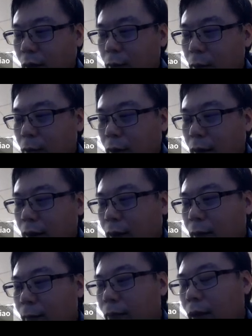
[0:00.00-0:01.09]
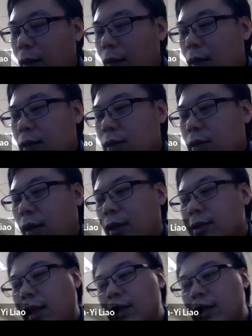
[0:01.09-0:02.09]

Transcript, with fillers: fiber product. So as